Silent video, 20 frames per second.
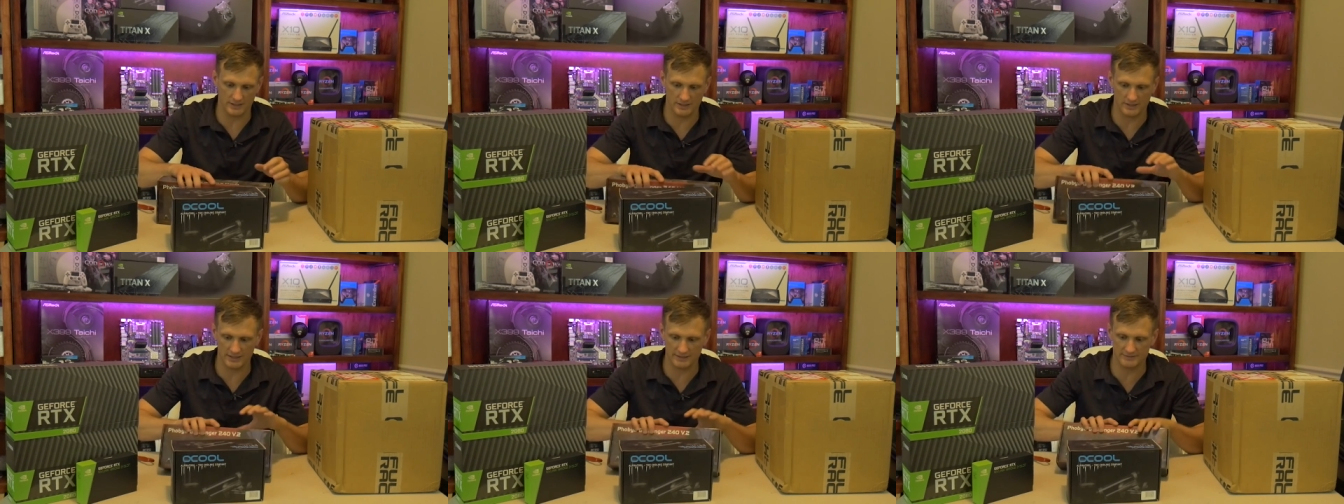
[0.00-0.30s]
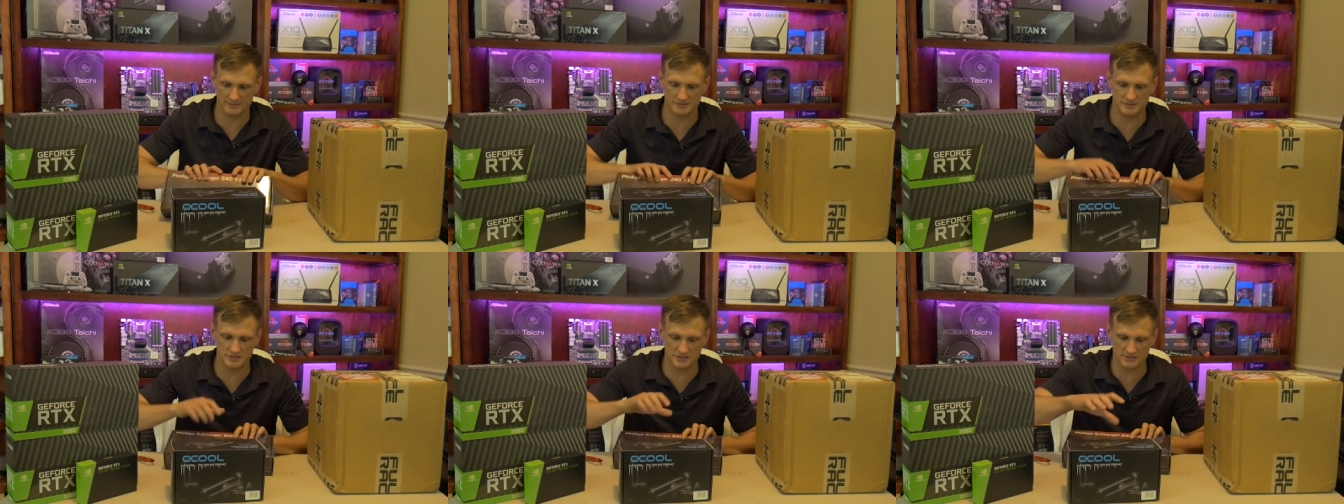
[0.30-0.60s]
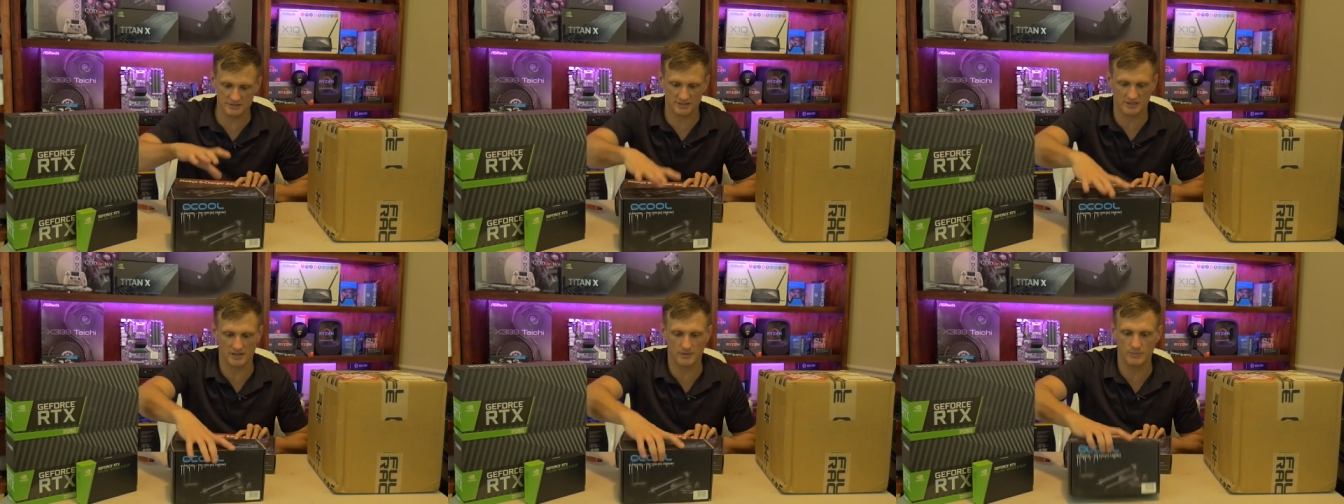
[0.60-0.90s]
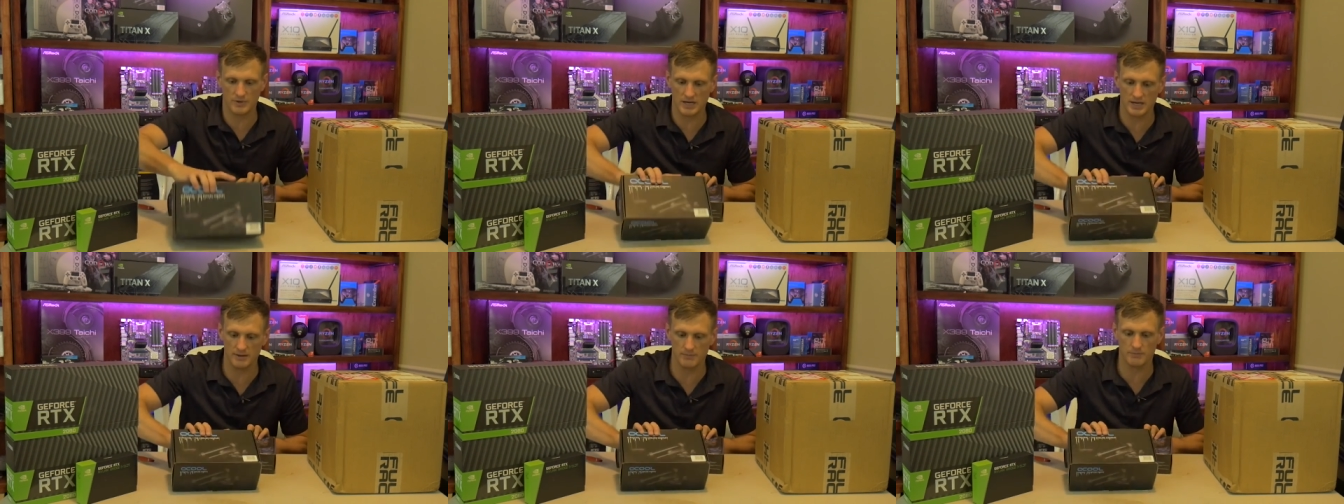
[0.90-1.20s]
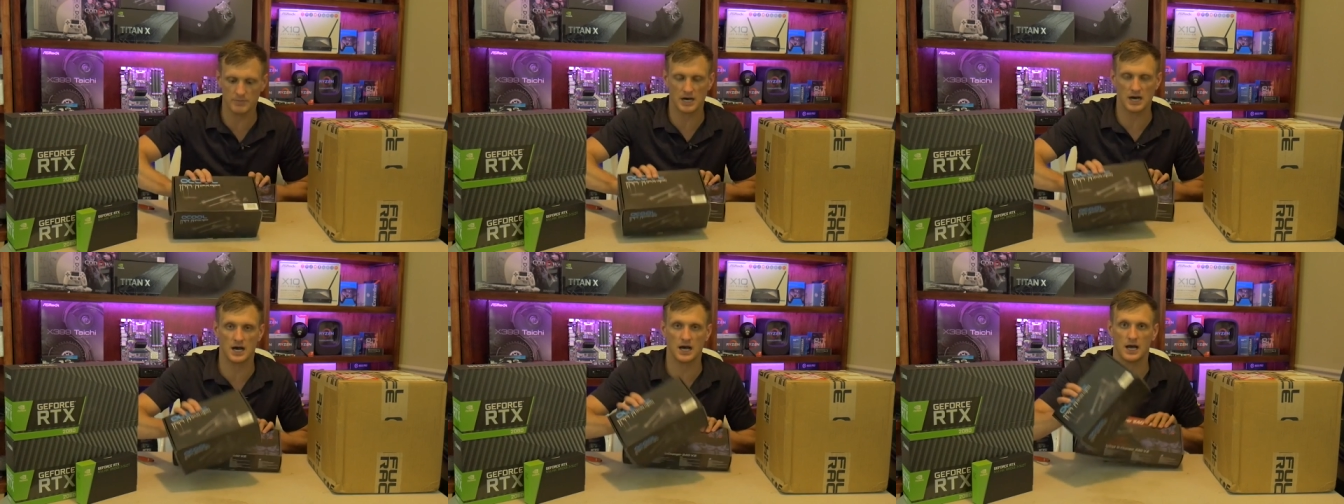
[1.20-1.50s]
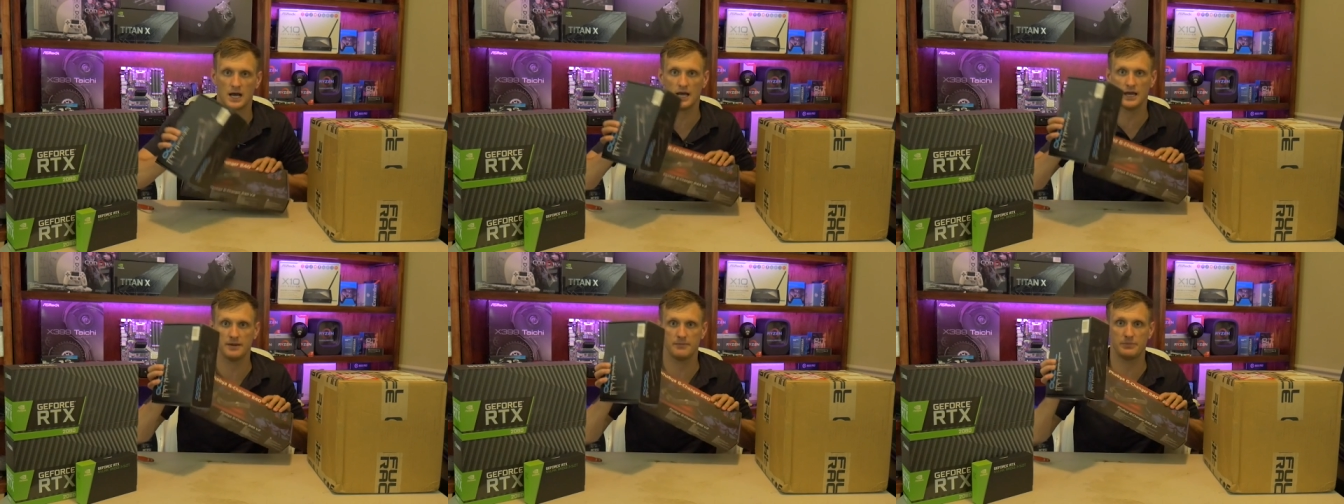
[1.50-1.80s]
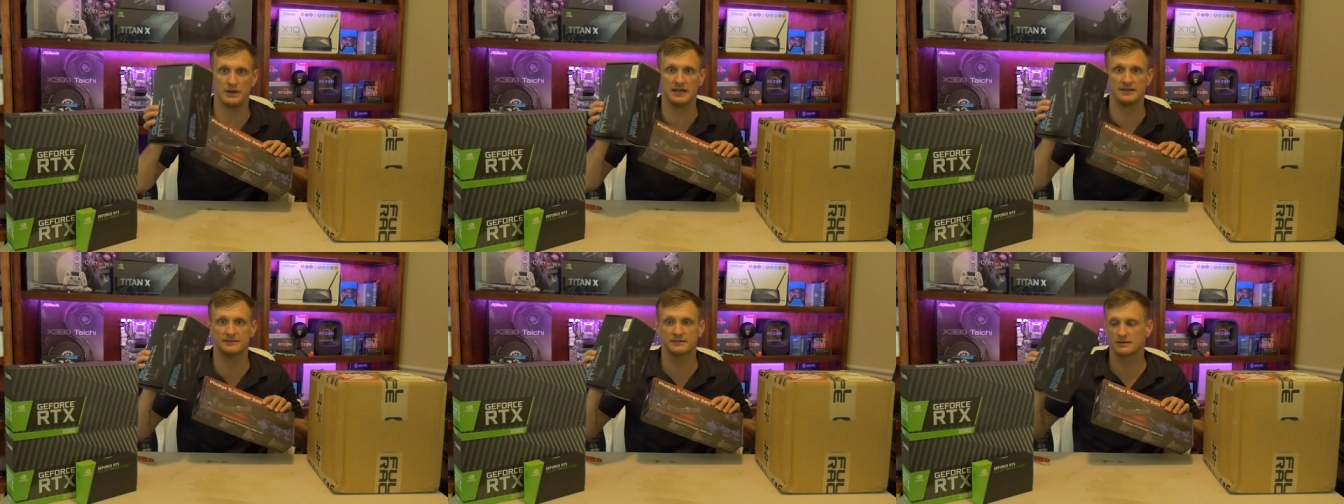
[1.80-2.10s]
And this is just gonna be my,
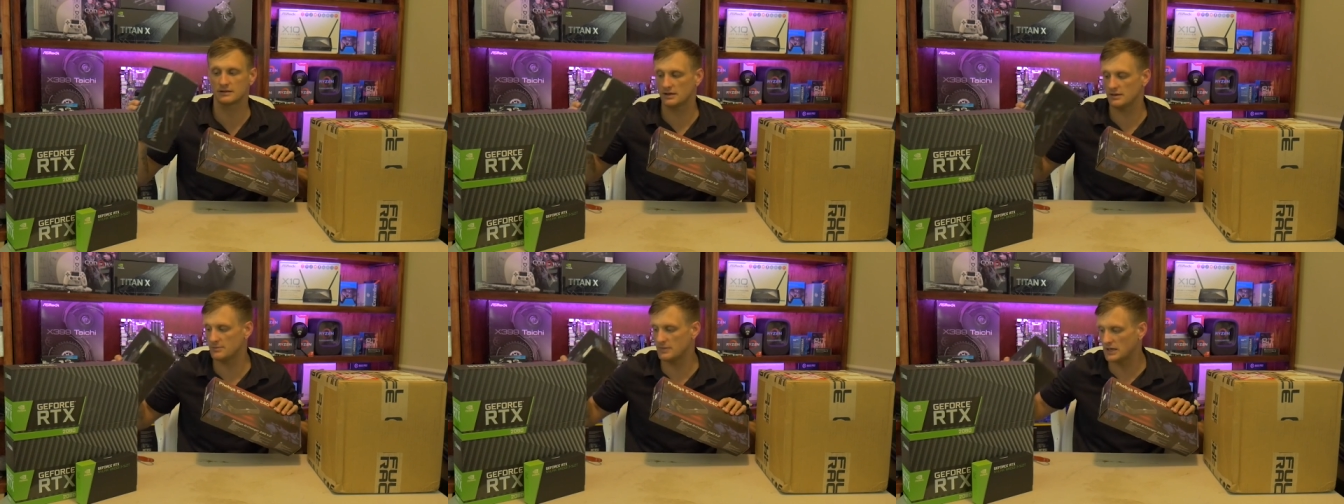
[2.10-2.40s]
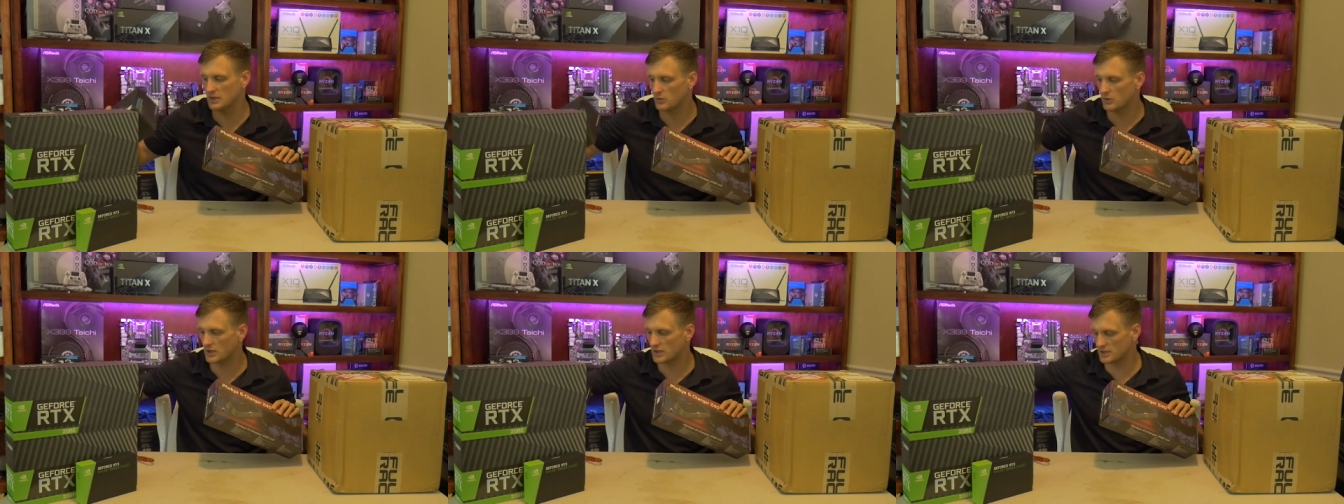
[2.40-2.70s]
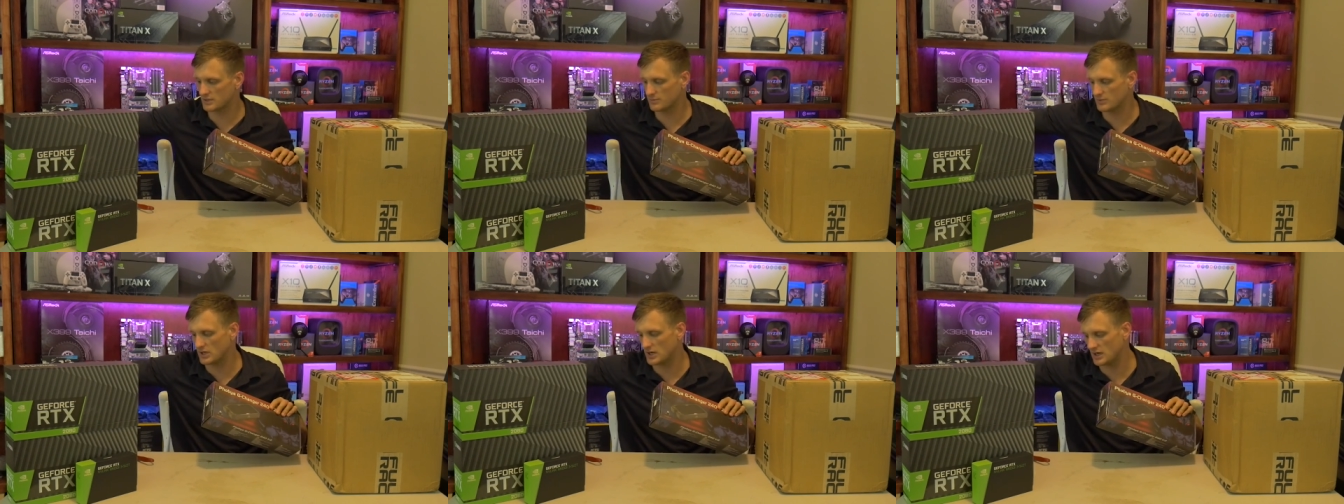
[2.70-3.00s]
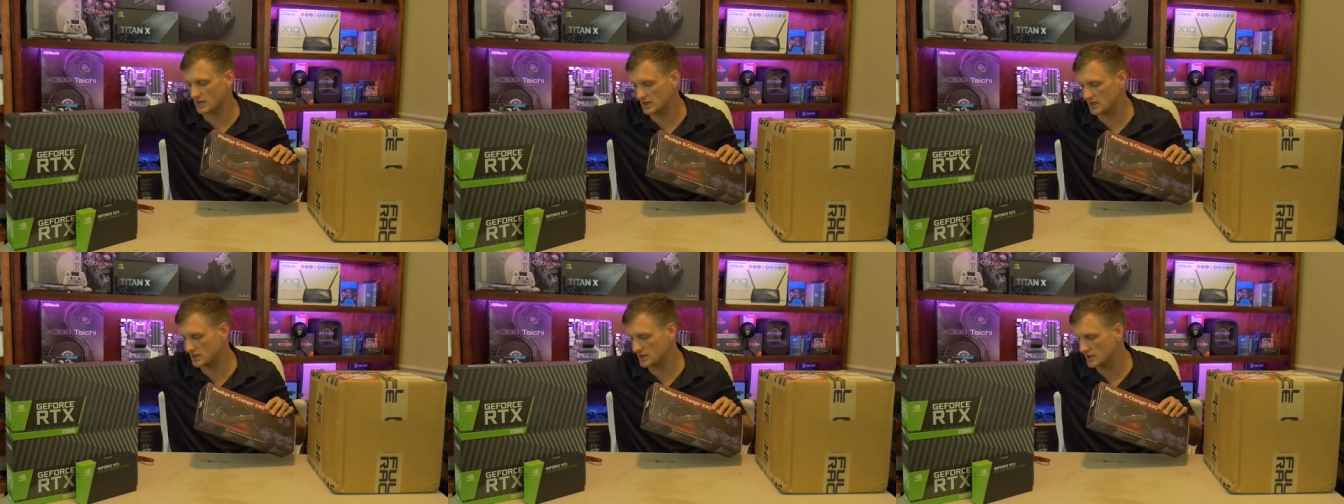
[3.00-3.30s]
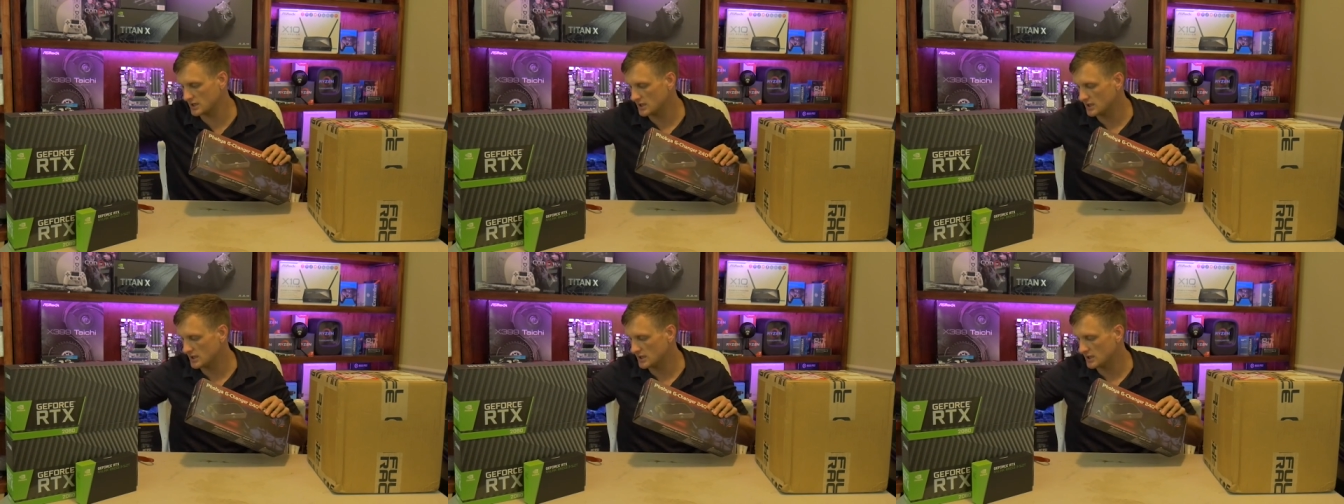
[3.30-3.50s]
basically my water block